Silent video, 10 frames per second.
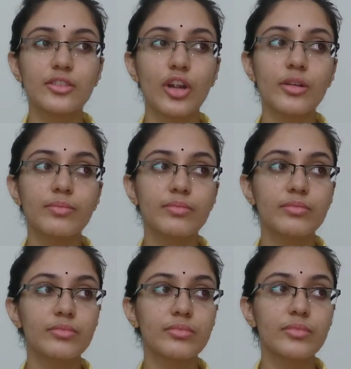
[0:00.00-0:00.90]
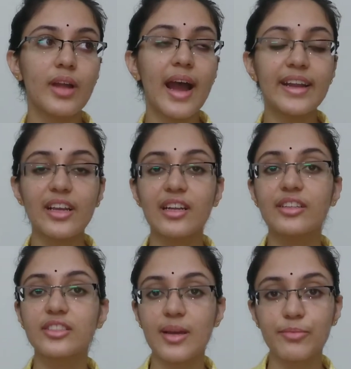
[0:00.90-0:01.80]
not ideally
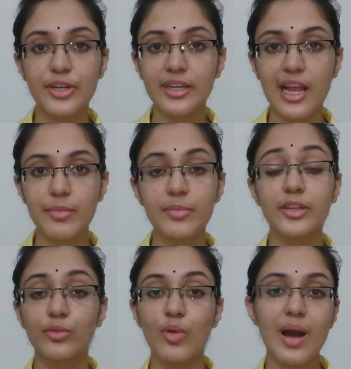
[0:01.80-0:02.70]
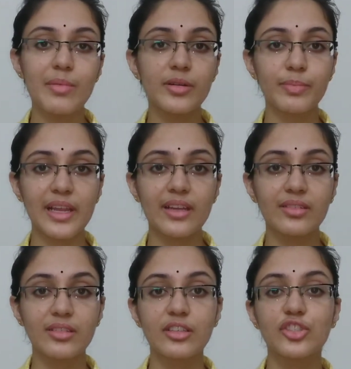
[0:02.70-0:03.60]
the temperate climate but the warmer
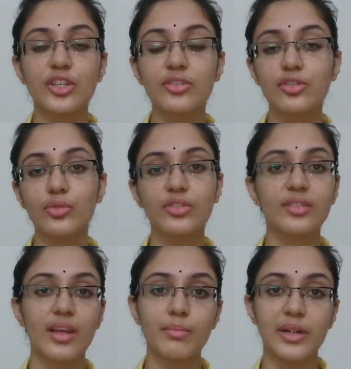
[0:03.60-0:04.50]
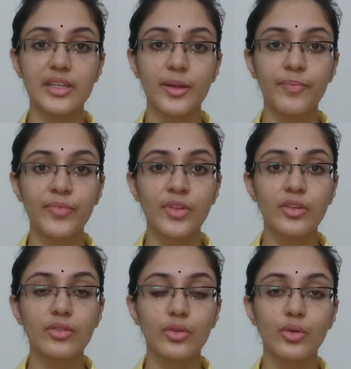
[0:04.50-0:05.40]
place, just choose the sunbelt.
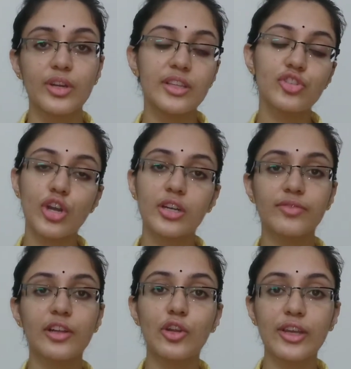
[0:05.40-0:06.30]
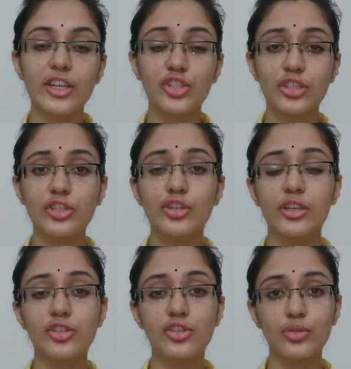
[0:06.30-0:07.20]
So in the geographical location, you
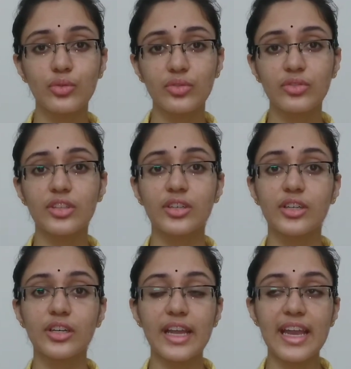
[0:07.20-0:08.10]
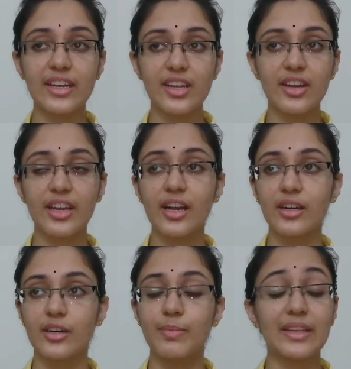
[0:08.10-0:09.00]
can choose the area
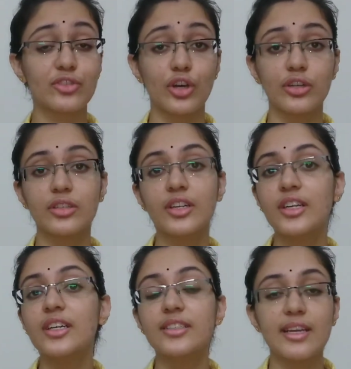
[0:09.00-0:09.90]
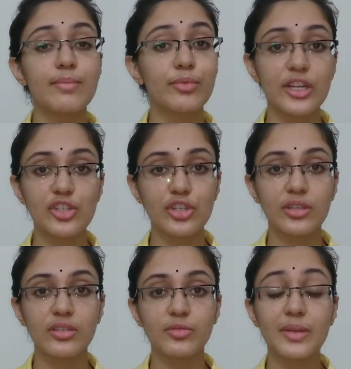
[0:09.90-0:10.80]
based on
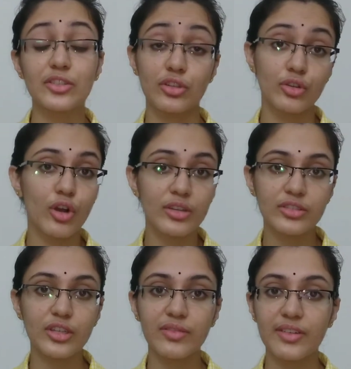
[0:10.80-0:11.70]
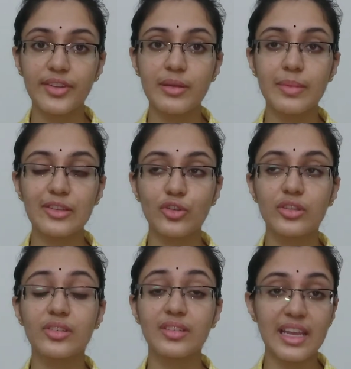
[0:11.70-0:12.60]
temperatures, based on cost of living, based
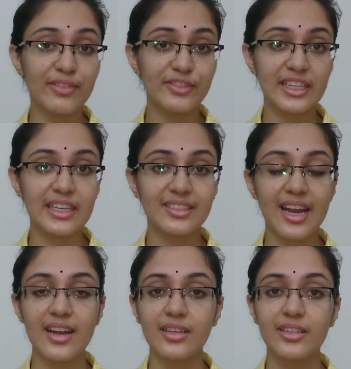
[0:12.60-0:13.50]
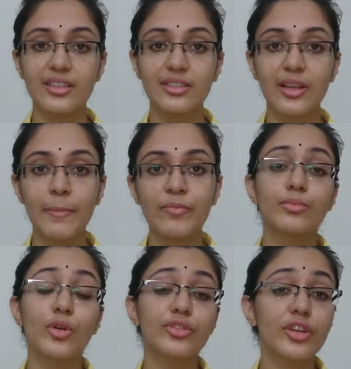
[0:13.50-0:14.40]
on the safety standards.
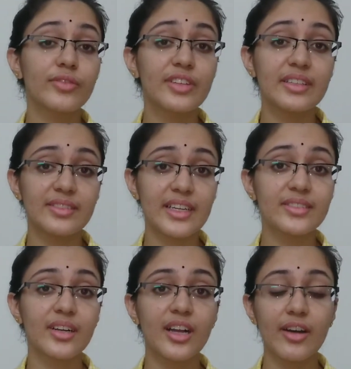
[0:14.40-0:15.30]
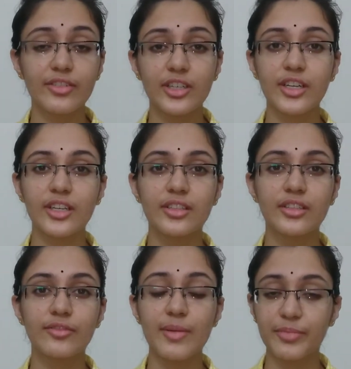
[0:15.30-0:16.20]
Most of these things are covered
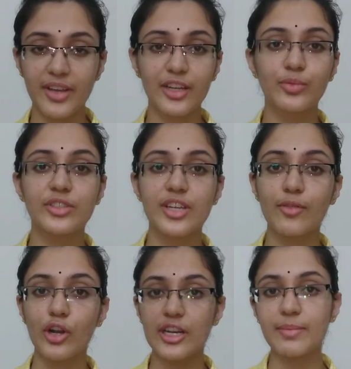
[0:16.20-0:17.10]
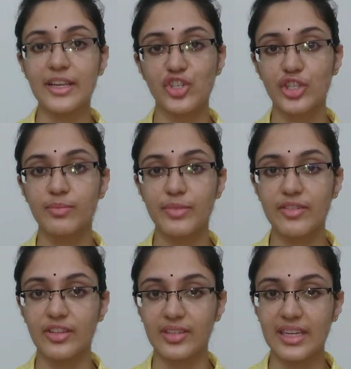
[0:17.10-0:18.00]
in the websites which I've already mentioned
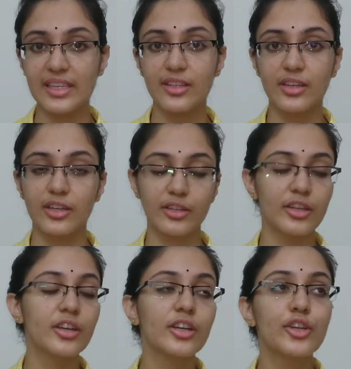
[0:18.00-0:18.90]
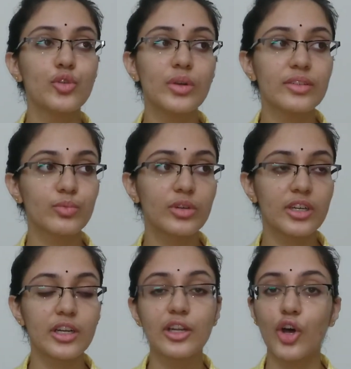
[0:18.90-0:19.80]
previously, the QS
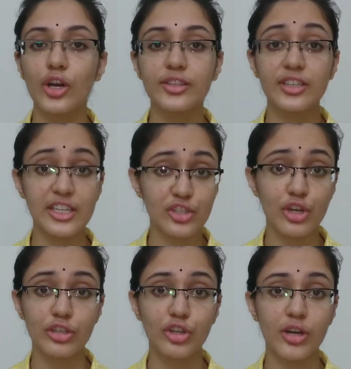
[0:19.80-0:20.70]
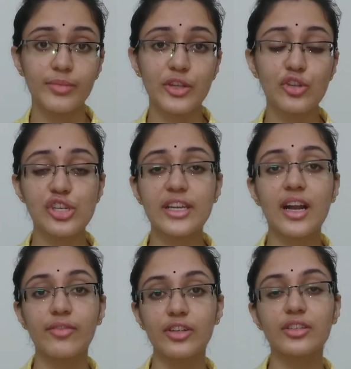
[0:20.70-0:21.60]
World or the niche.com. They usually
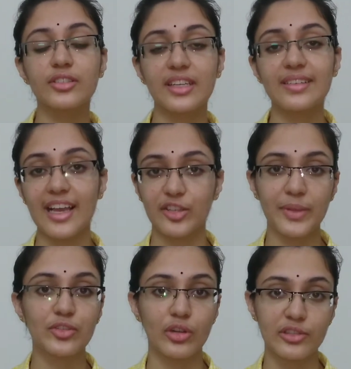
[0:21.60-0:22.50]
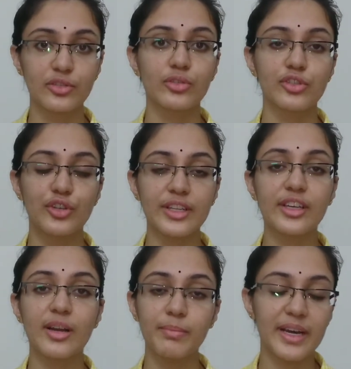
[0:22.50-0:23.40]
cover these aspects also during
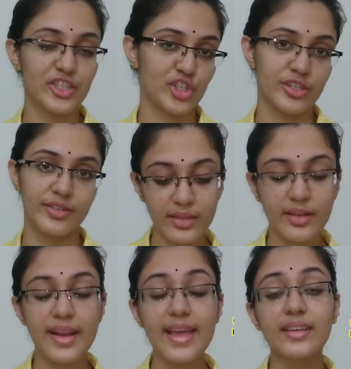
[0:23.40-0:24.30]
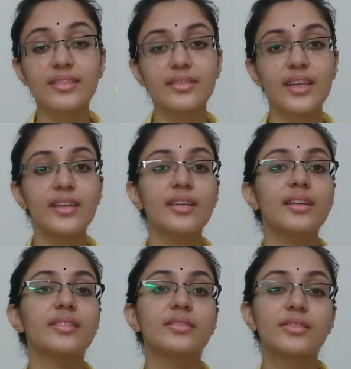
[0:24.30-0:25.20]
the comparison. The next thing
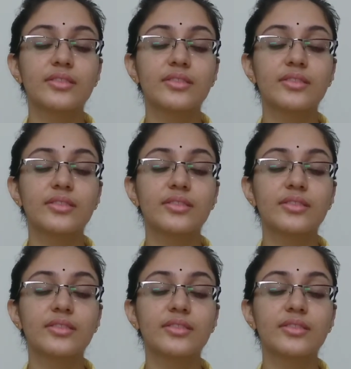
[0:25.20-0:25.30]
is